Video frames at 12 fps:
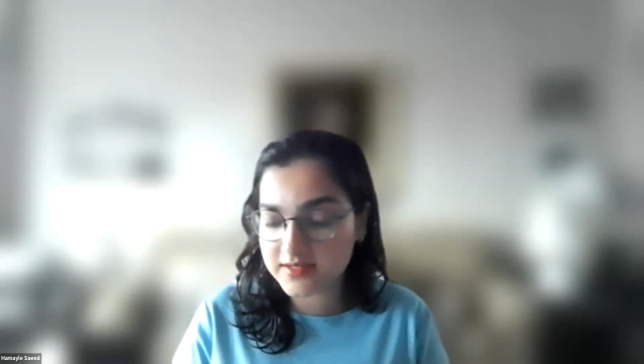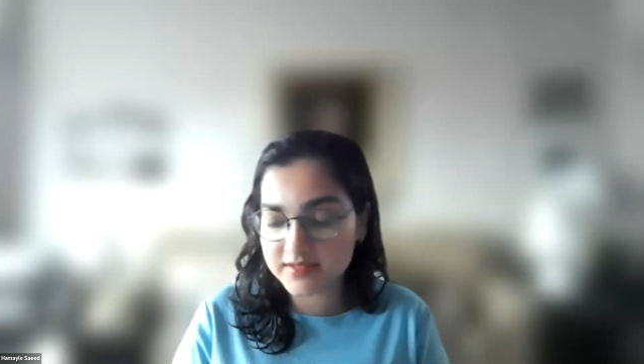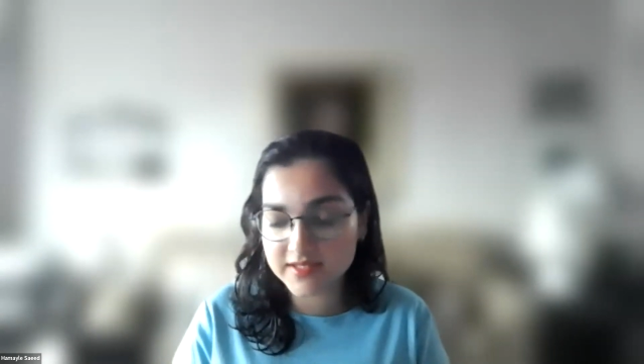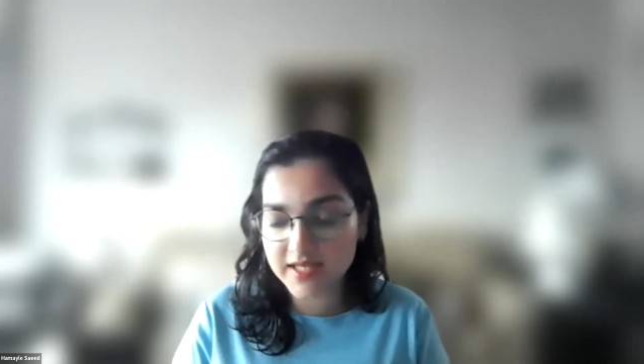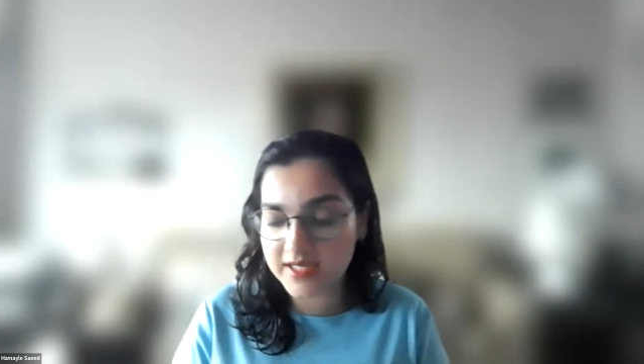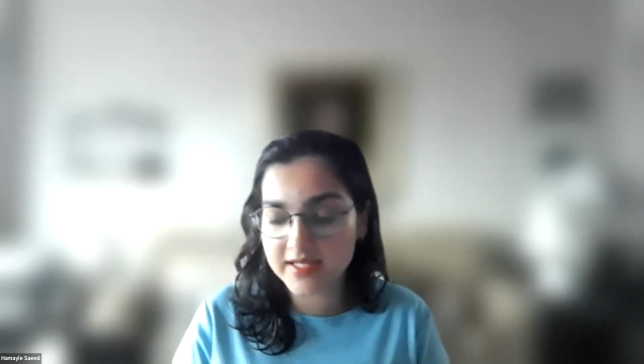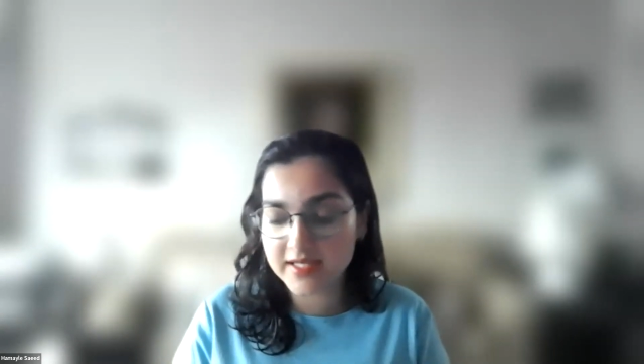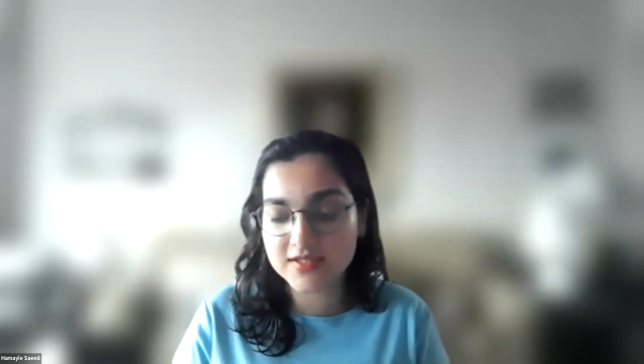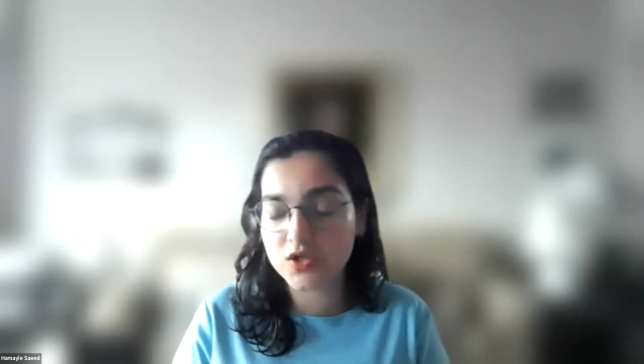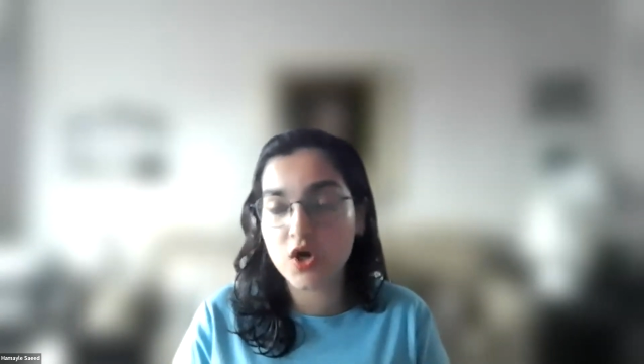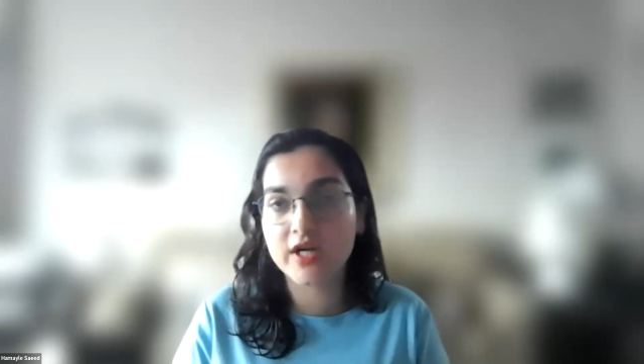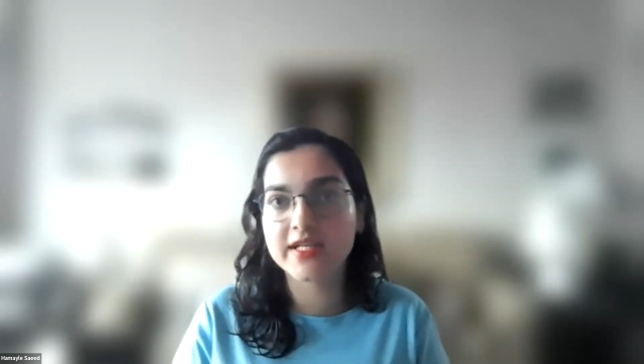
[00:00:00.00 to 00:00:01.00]
yeah, that's
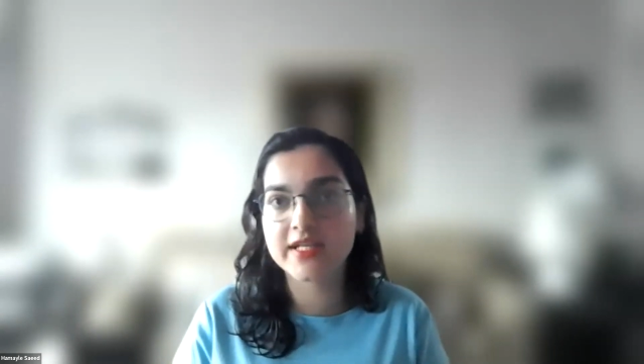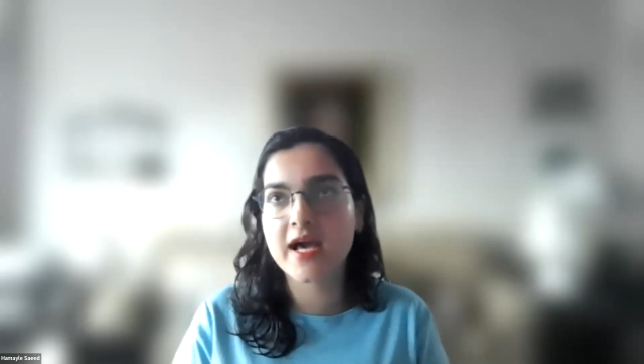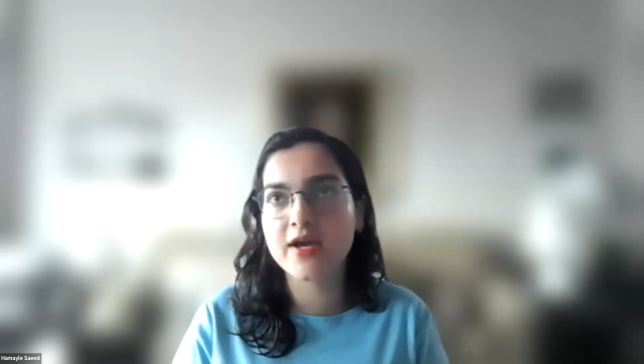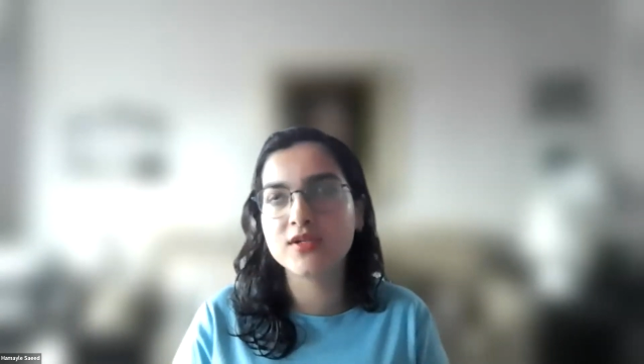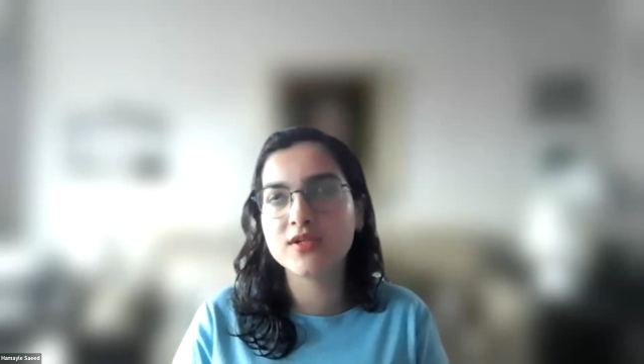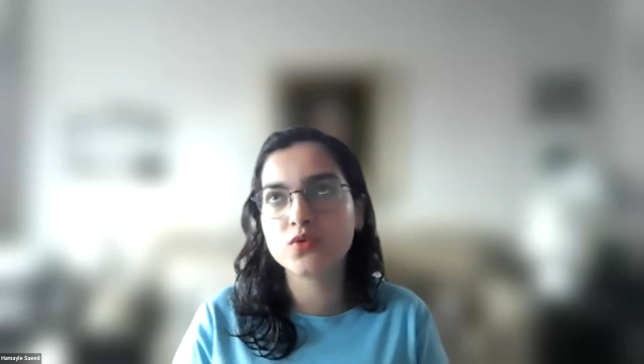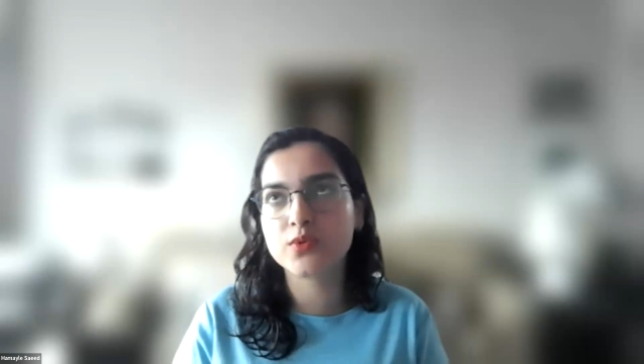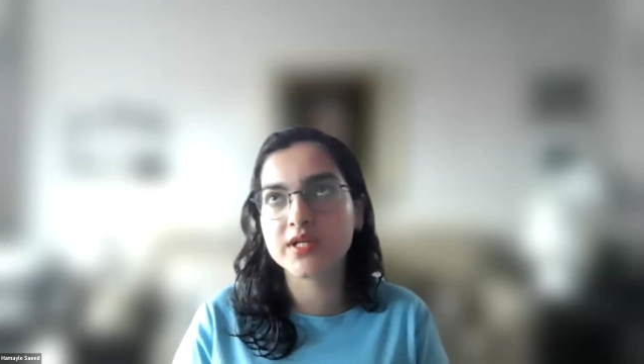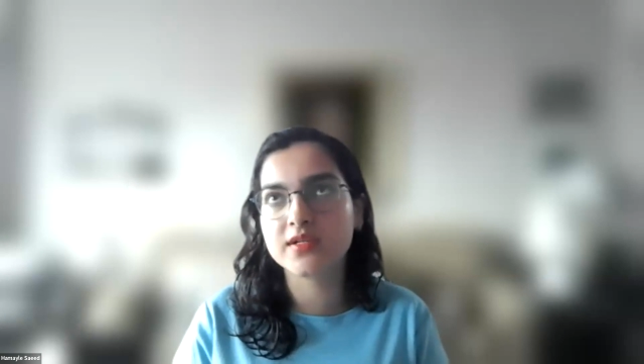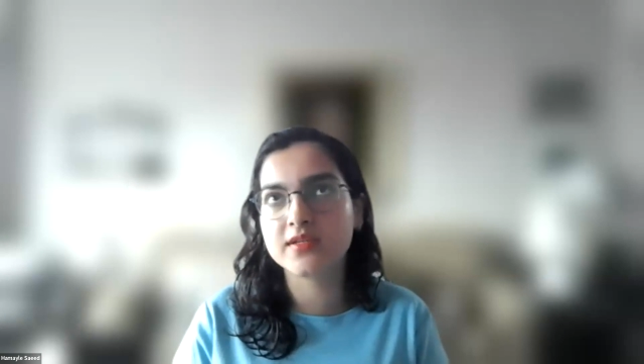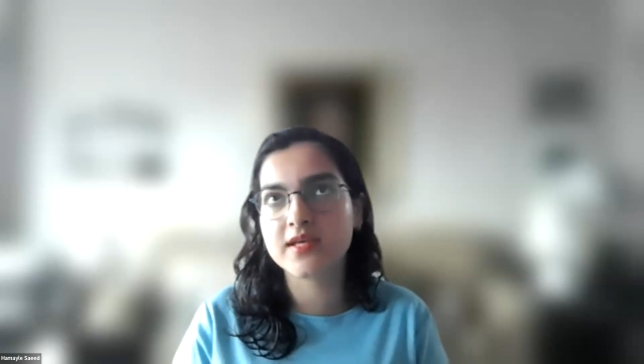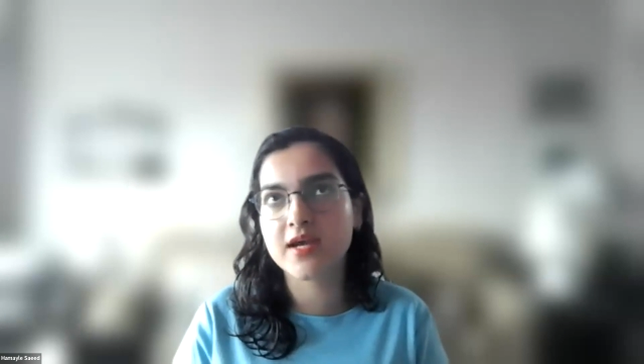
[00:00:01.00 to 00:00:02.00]
a lot. And I also worked in the